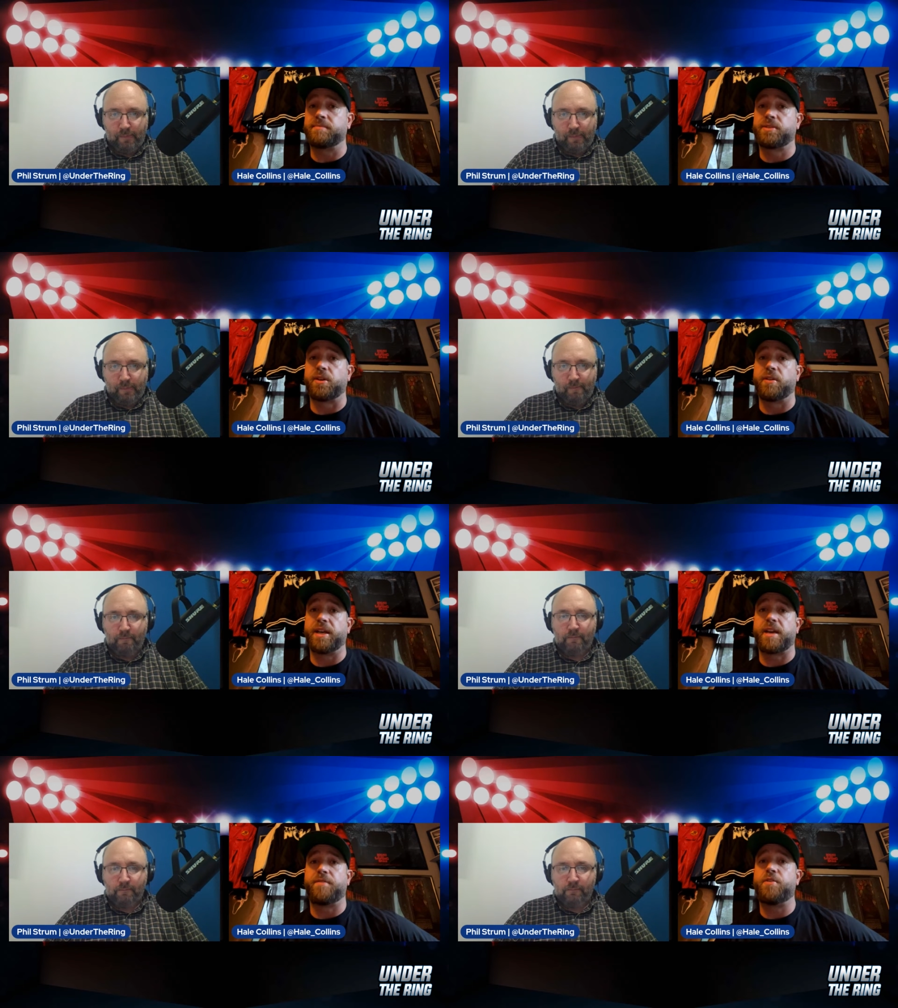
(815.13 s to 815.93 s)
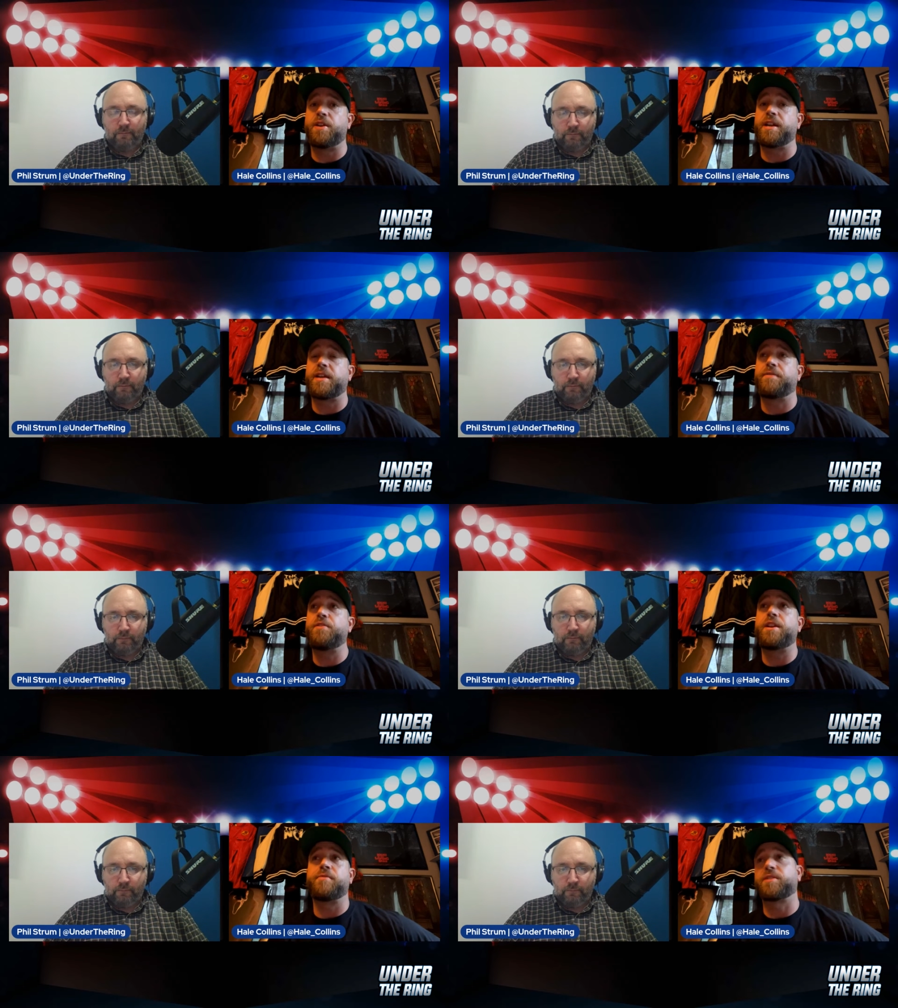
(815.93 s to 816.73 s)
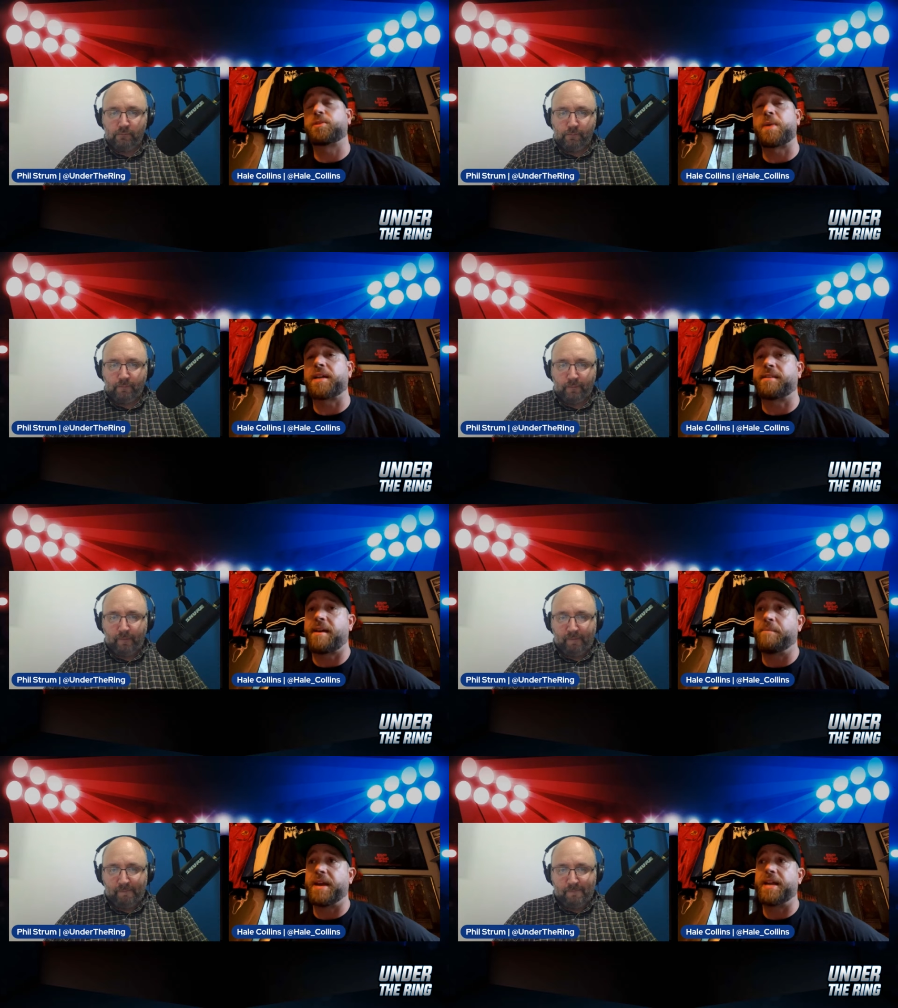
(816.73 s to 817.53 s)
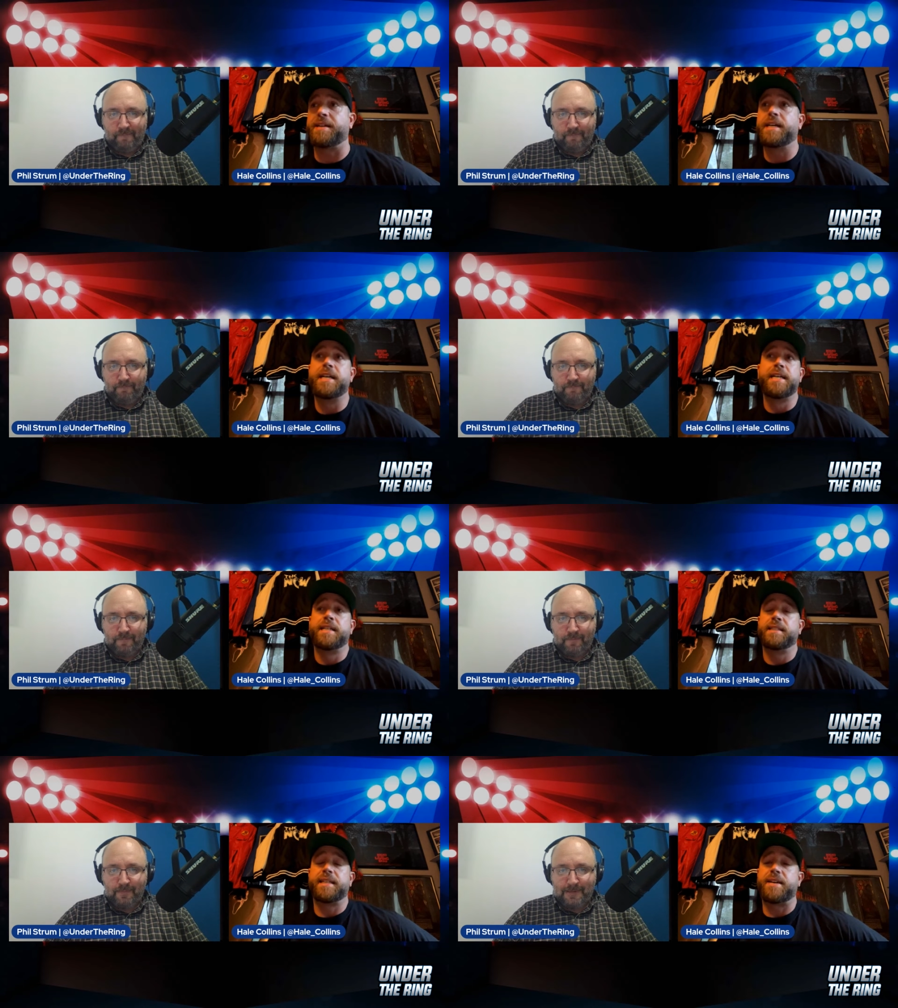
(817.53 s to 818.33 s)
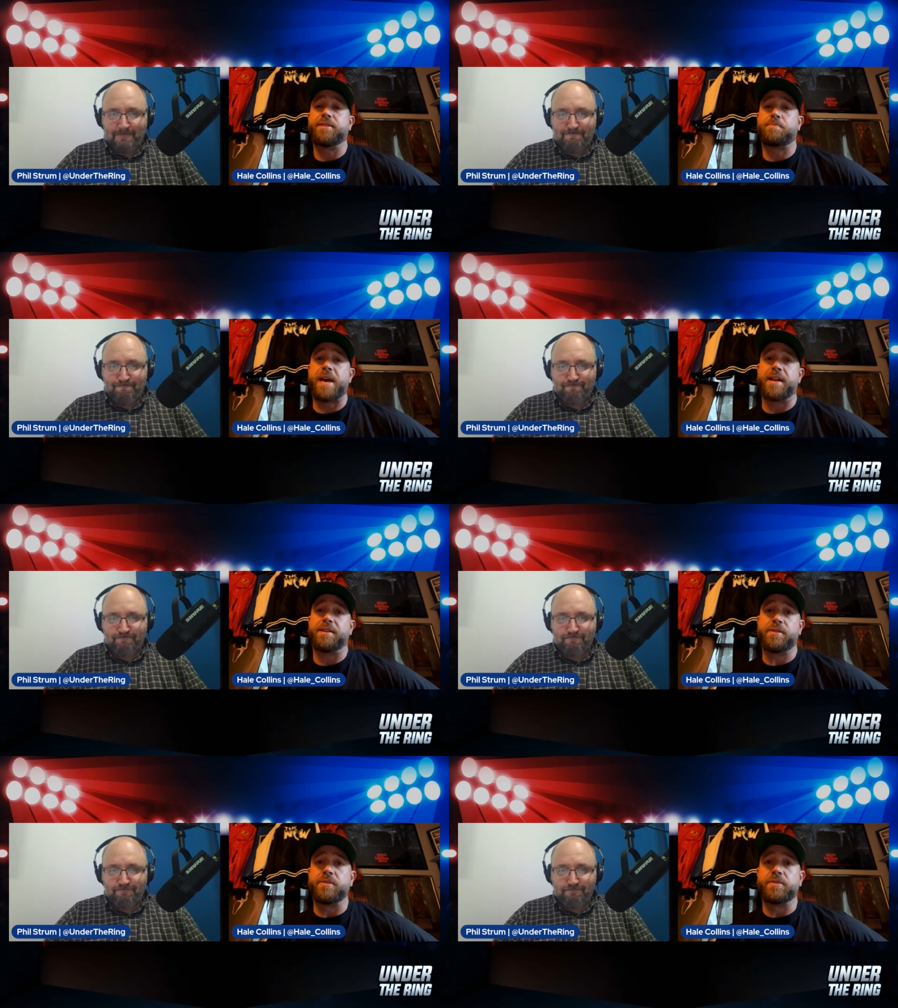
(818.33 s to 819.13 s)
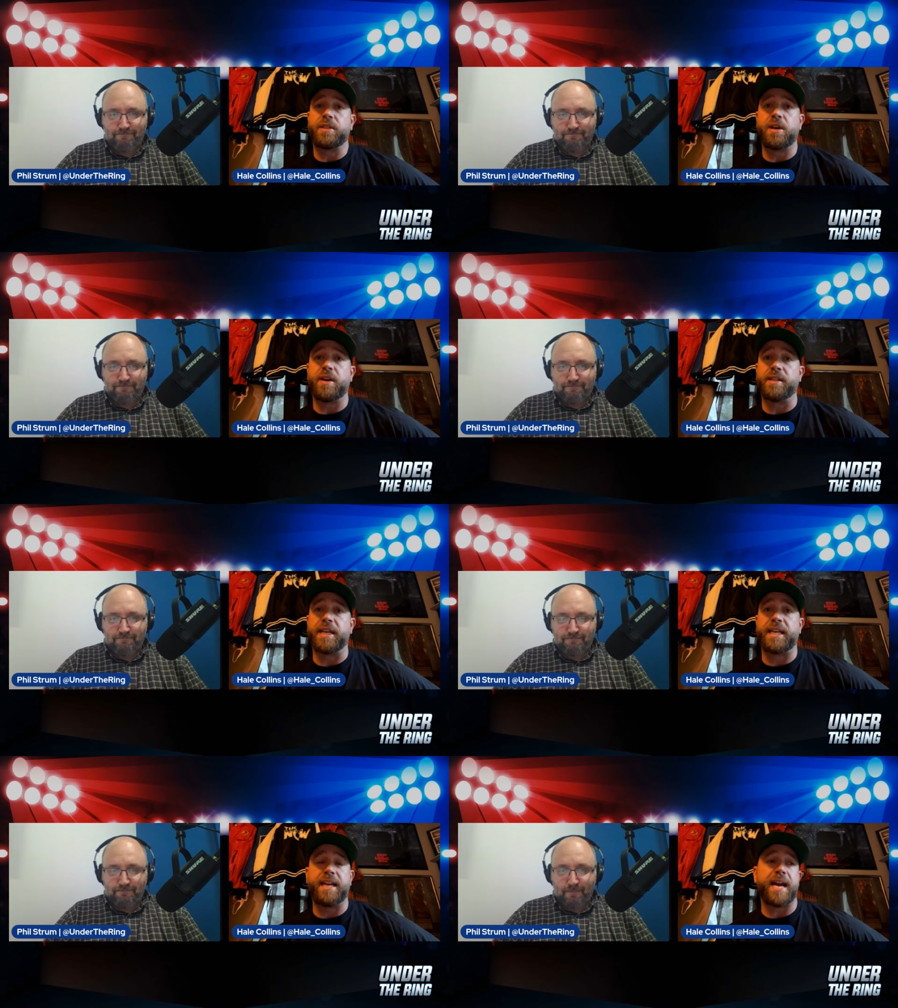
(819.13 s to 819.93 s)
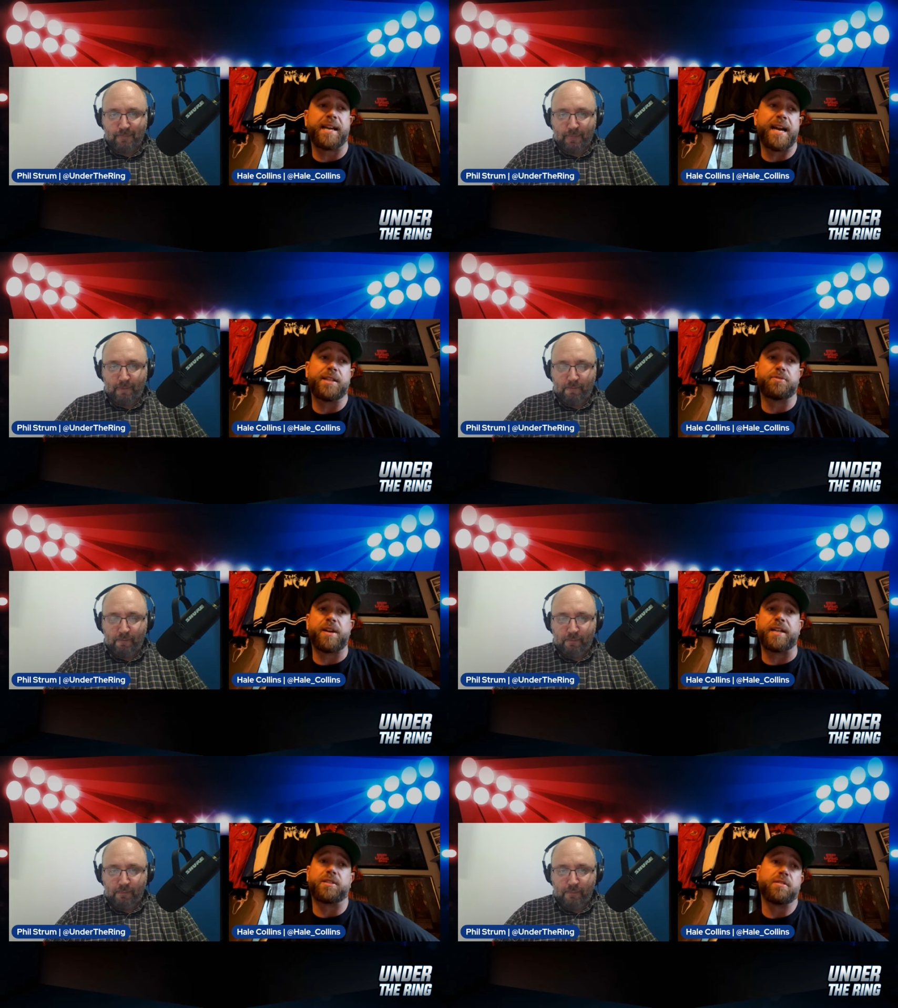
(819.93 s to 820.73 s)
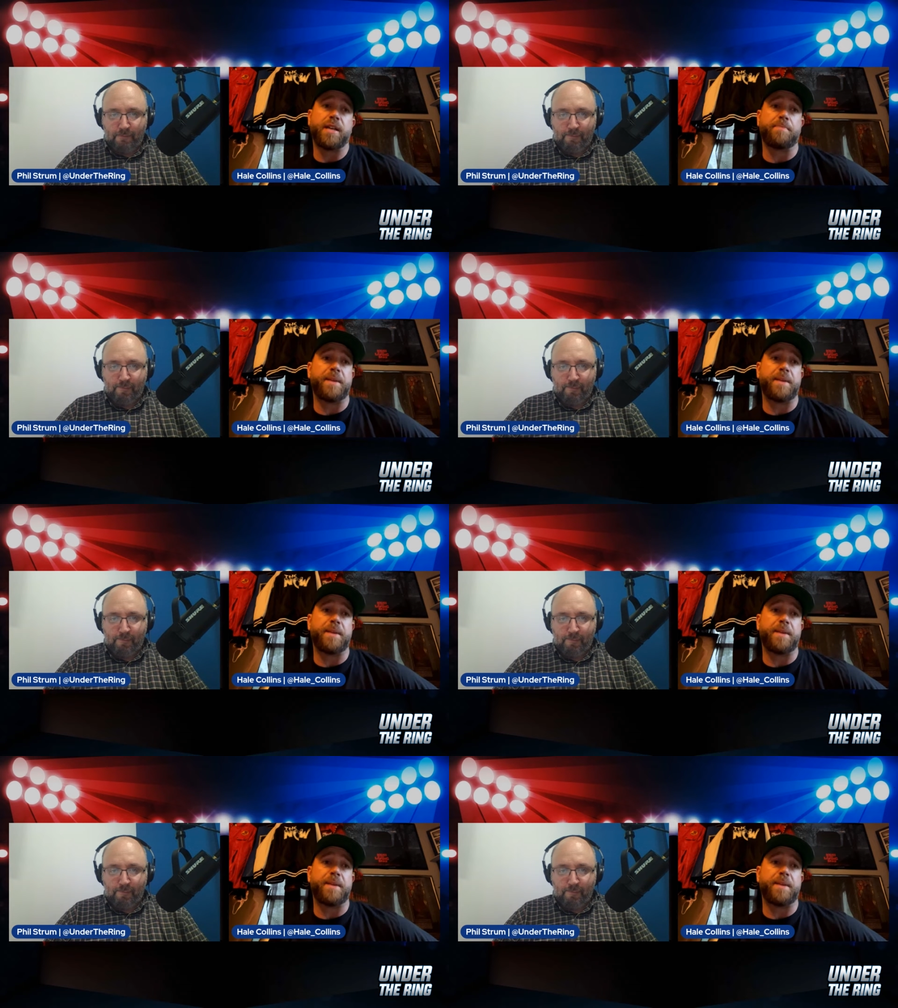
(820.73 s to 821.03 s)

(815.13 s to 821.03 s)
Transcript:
Speaker 1: So like if you didn't respect that man, it was bad news, you know, and like he got guys ready. So like